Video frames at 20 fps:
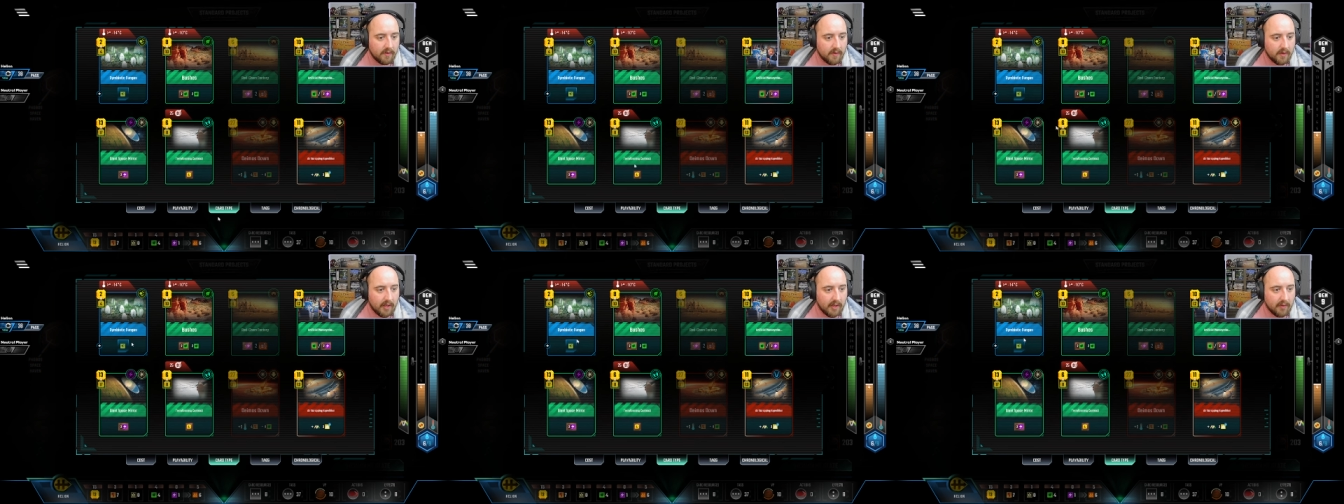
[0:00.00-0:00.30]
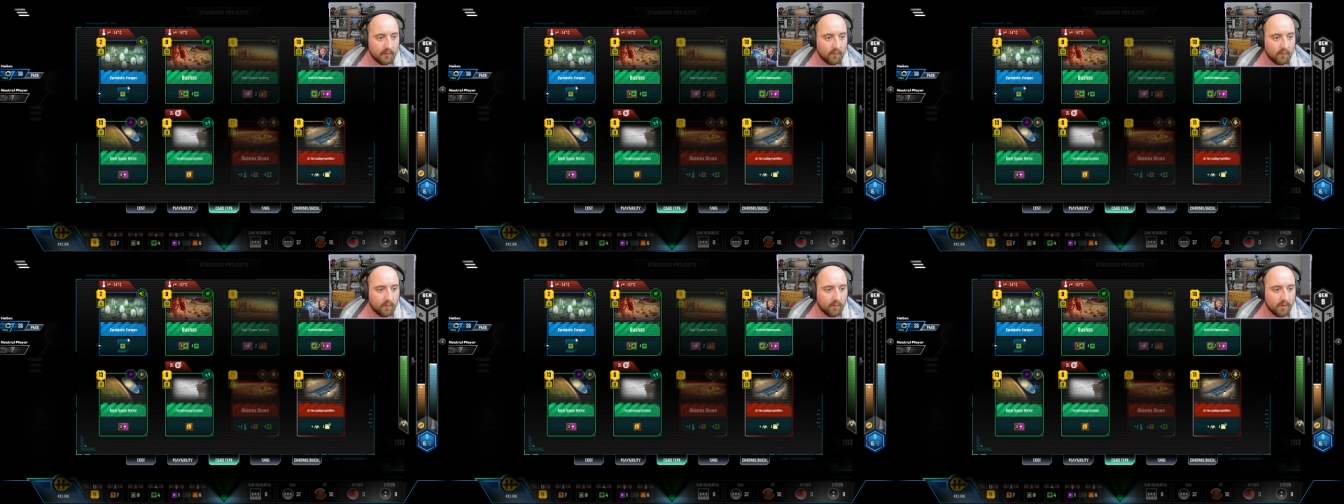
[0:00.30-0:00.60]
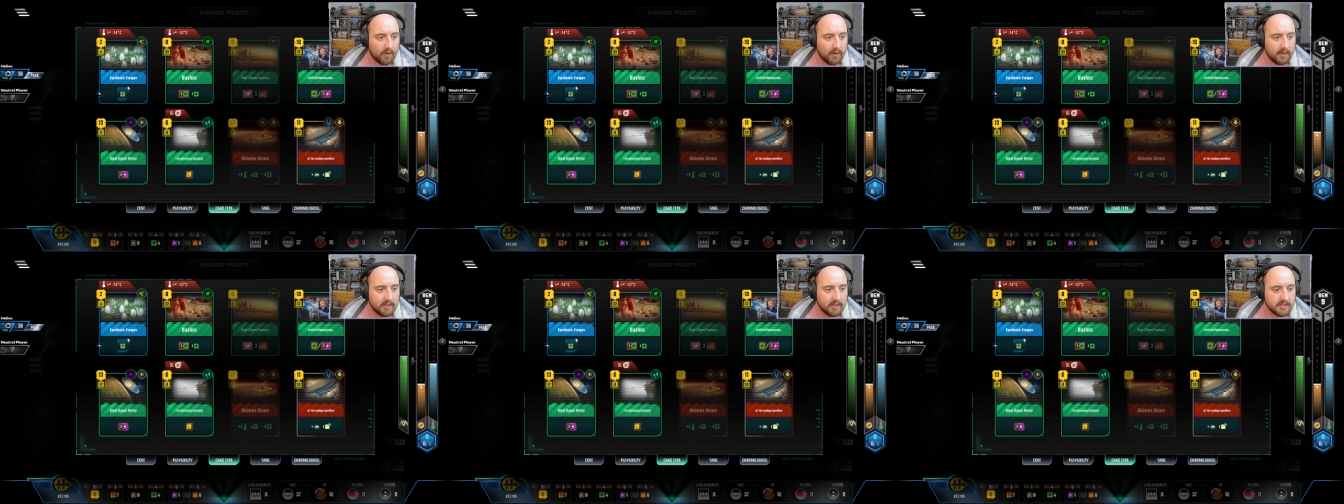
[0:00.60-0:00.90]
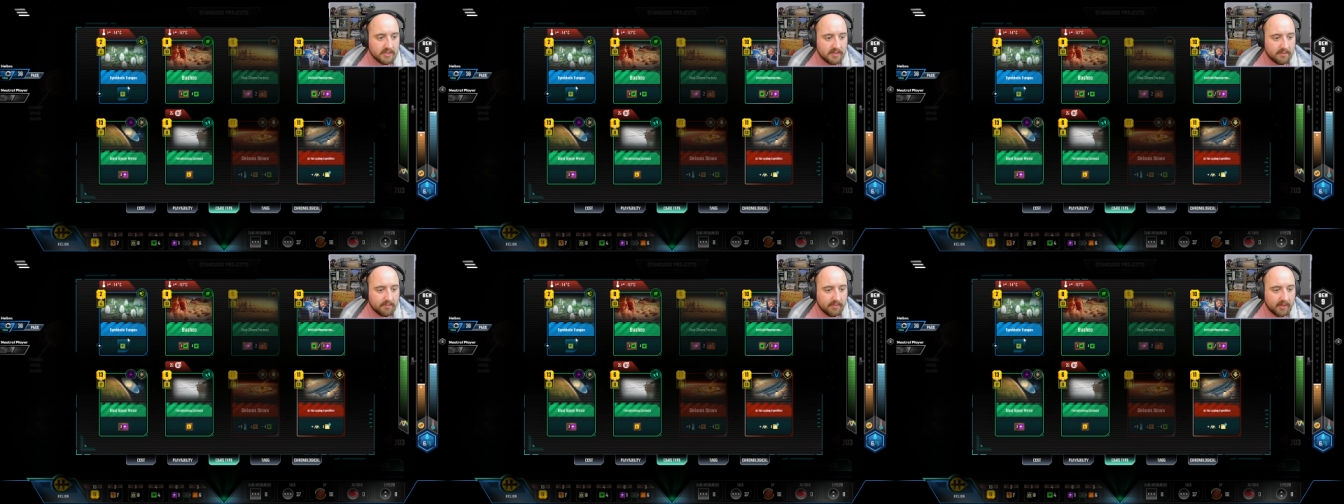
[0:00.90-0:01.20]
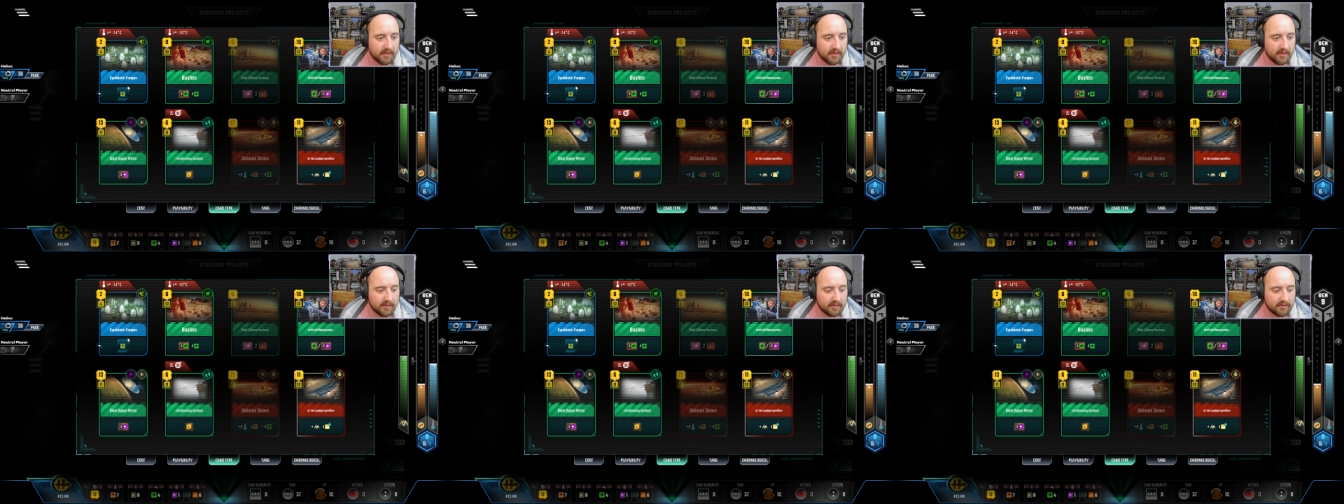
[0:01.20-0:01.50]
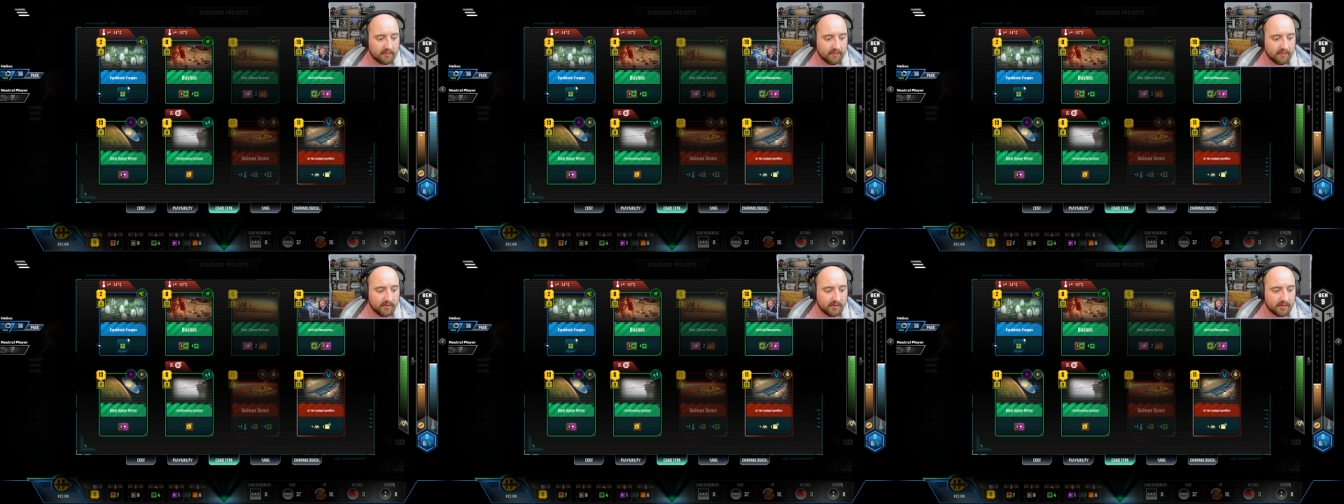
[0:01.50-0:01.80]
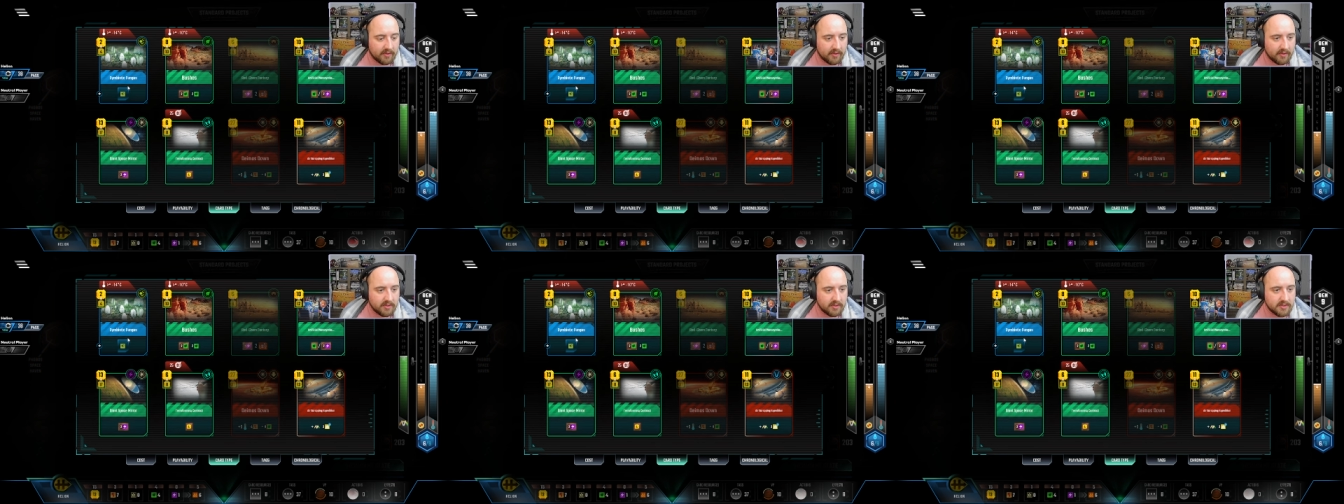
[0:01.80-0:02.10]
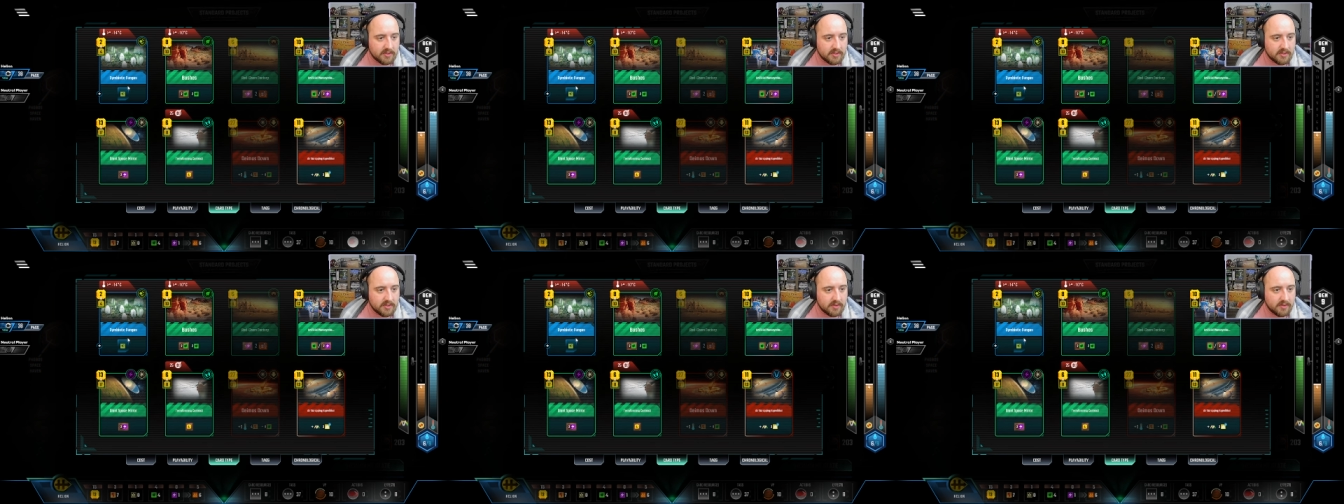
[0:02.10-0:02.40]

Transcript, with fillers: I want symbiotic fungus.